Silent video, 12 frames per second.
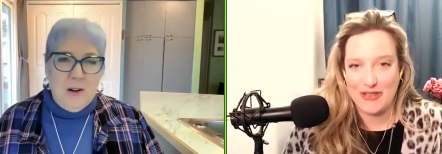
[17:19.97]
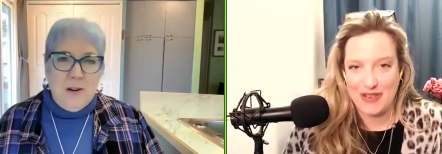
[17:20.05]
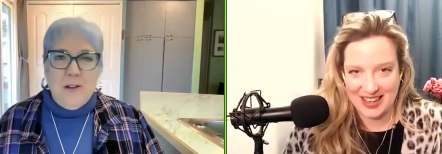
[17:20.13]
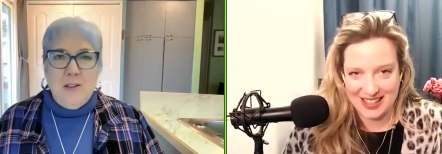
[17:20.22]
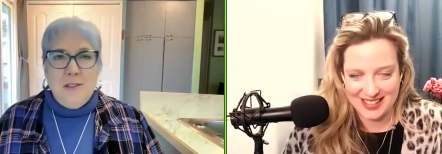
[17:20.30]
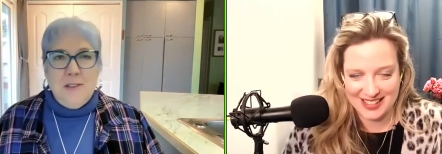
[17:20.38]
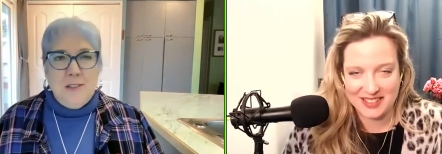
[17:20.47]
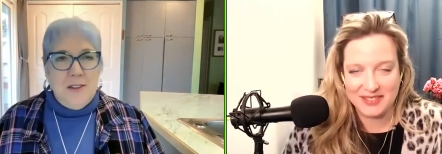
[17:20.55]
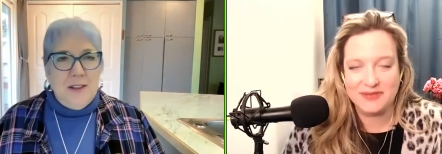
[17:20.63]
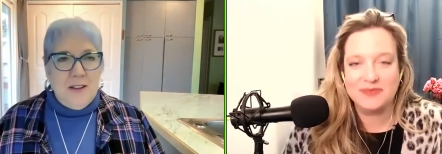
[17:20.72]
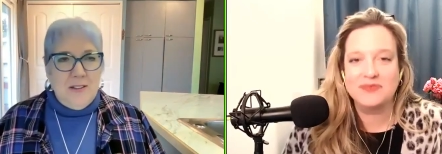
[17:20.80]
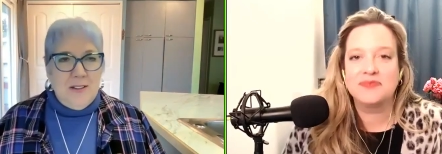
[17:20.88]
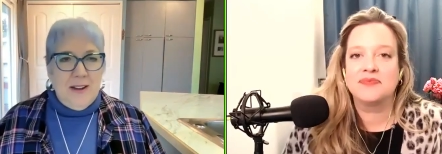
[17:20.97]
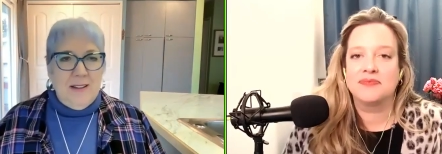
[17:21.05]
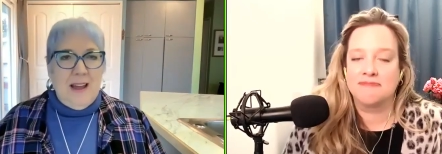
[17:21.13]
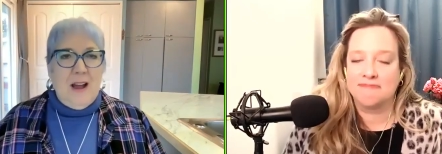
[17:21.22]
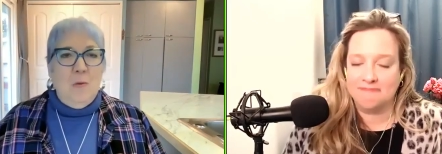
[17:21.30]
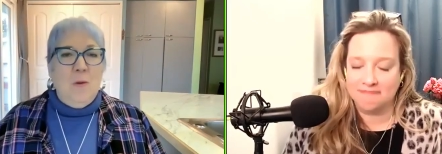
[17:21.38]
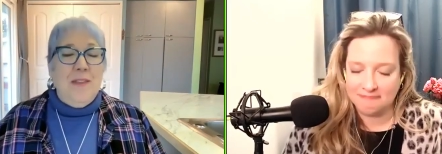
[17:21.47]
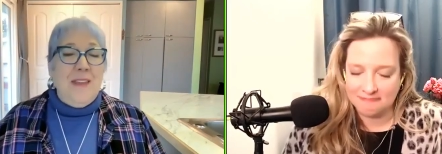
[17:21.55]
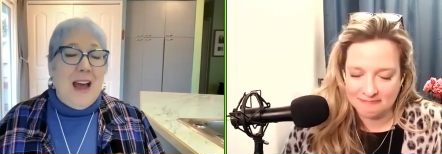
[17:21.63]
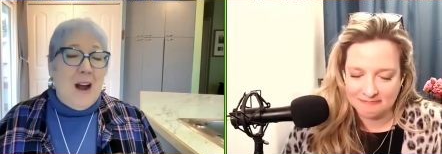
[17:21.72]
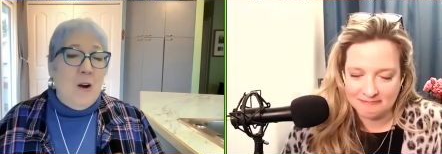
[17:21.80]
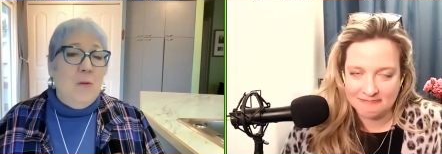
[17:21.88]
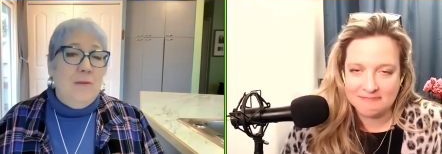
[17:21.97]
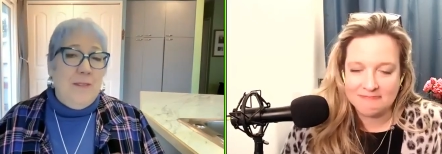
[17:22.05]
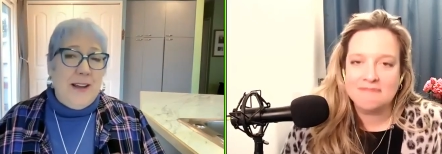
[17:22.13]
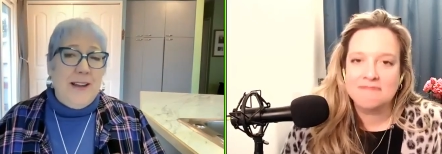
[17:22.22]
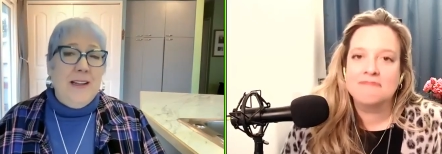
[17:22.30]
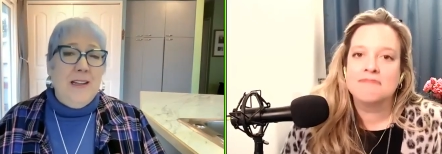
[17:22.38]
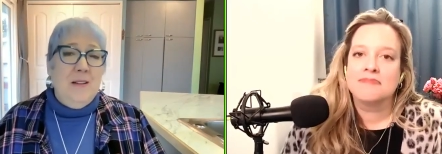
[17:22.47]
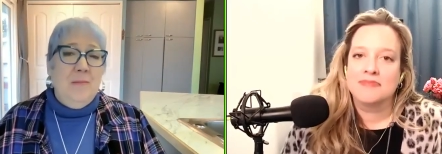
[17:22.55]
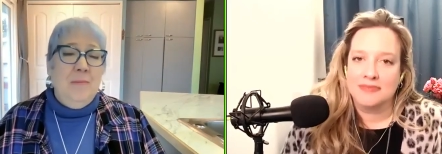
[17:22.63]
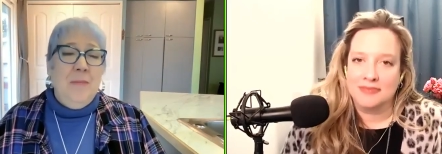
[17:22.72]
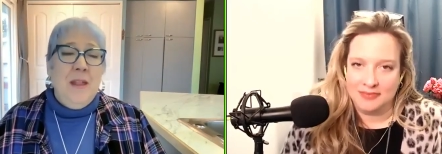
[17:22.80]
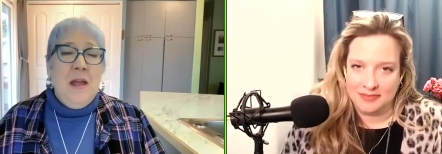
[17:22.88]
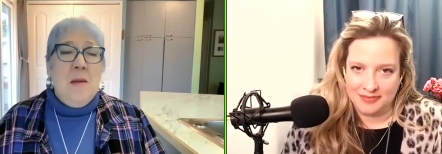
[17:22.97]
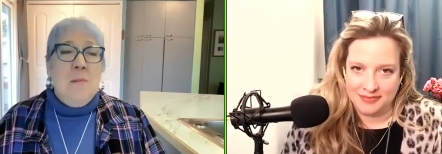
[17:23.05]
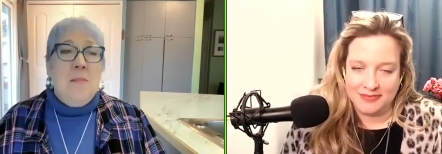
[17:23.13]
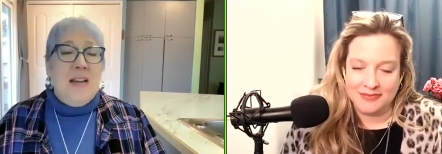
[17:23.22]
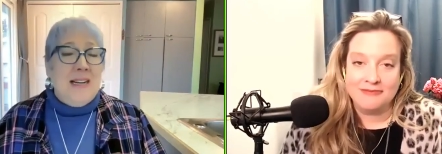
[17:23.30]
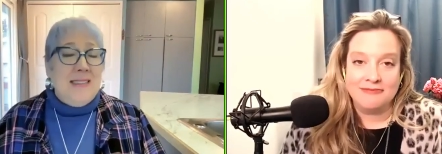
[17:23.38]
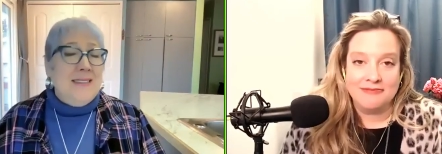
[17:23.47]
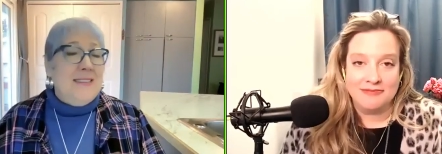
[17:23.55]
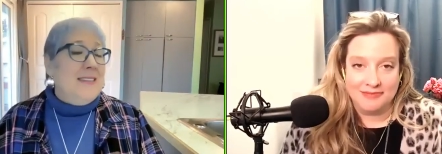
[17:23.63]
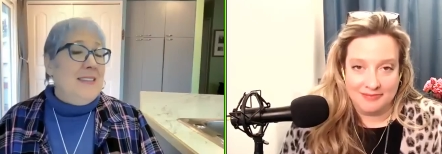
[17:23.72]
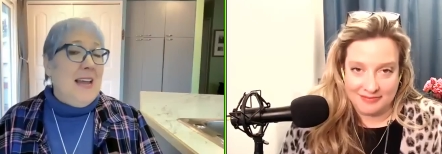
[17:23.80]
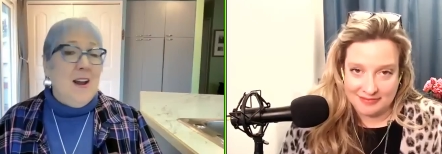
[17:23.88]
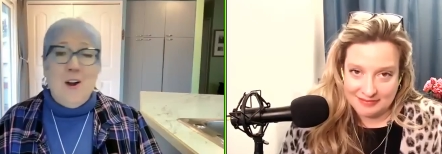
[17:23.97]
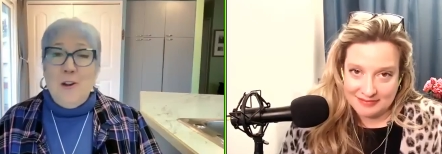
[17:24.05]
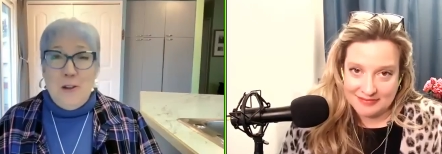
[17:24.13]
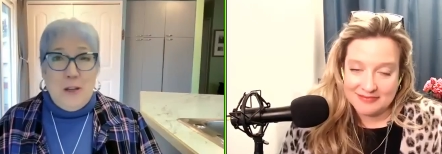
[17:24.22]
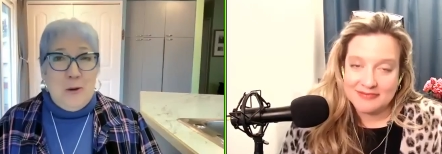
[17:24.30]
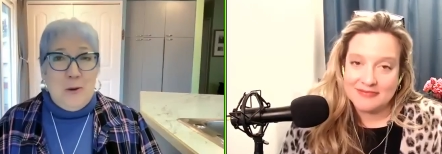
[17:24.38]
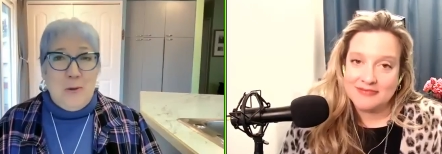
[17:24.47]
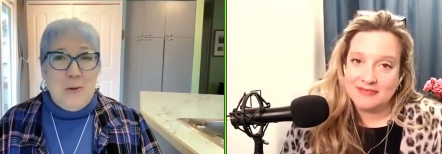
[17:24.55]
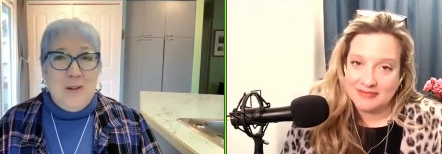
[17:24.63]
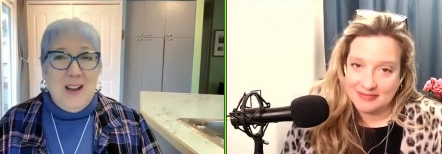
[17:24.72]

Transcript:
Speaker 1: articles and things like that without vetting them because they aren't you.